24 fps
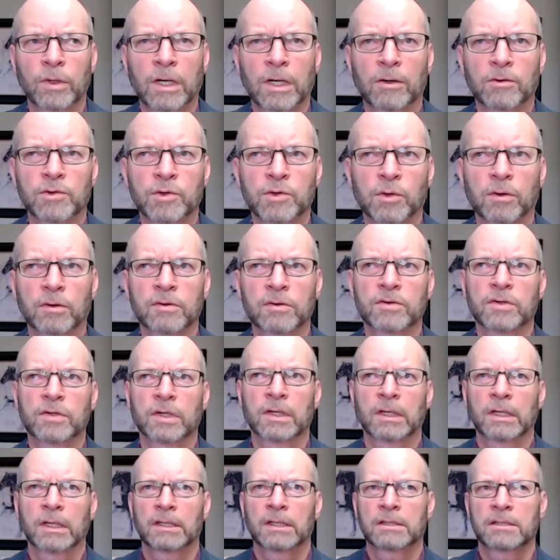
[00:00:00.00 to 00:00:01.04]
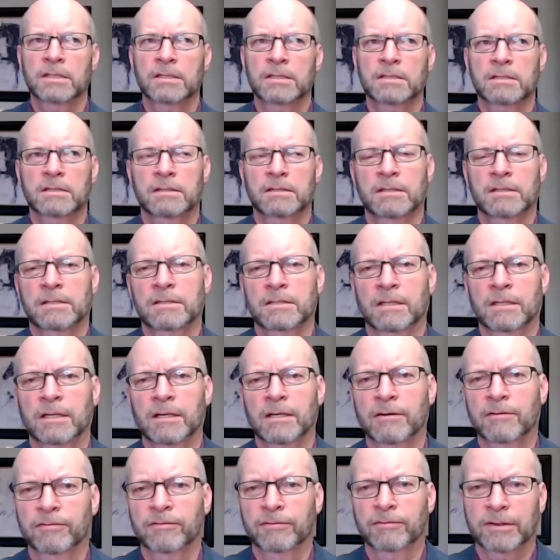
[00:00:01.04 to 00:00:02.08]
George, just to
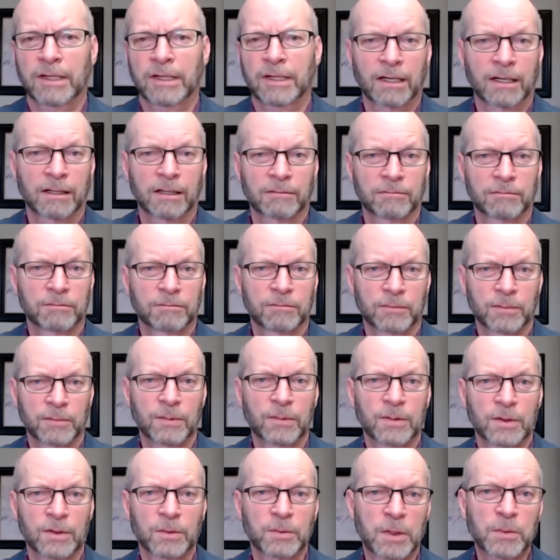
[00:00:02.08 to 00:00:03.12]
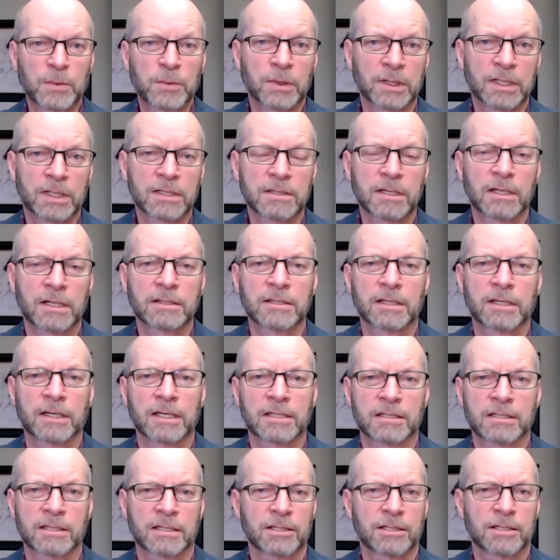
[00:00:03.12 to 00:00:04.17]
give kind of the people listening to
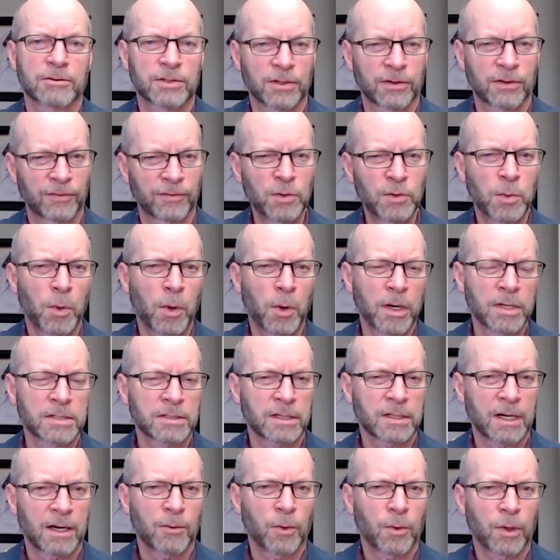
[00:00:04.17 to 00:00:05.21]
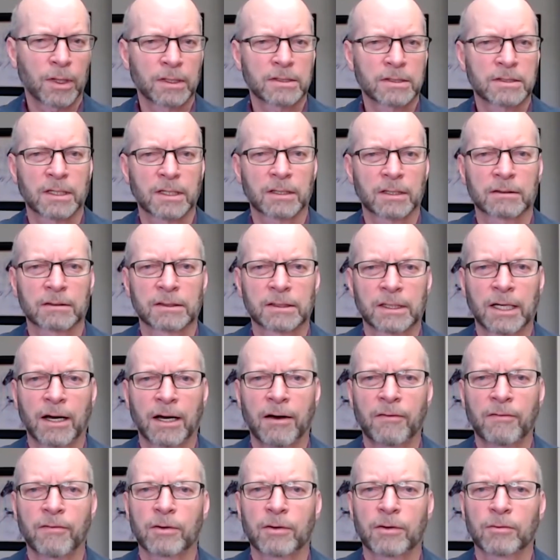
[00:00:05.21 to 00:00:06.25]
this, because there was a few points that I wanted to
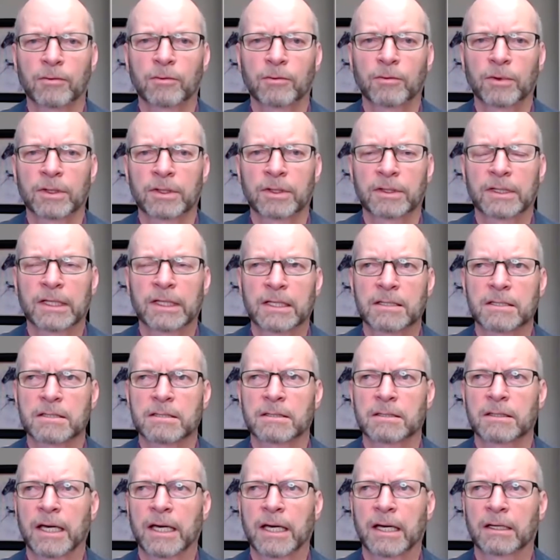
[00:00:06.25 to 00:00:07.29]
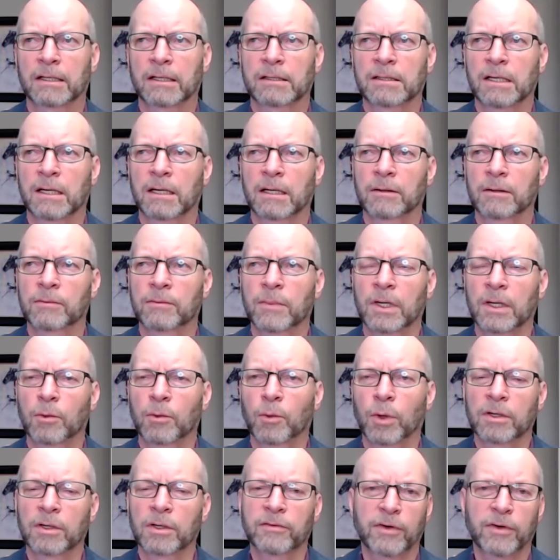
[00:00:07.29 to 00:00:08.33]
cover with this, and
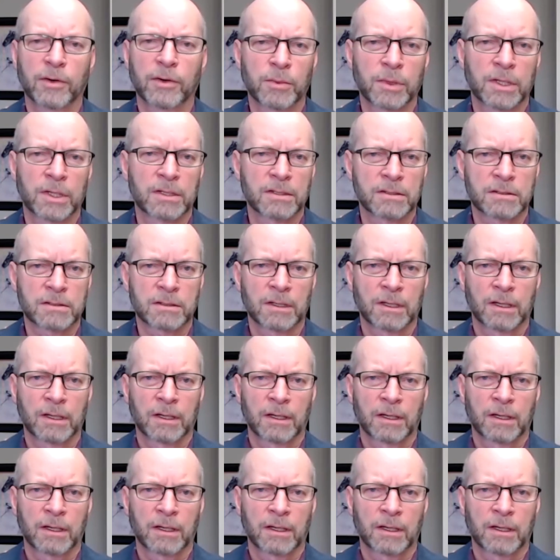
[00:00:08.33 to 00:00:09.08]
one of them is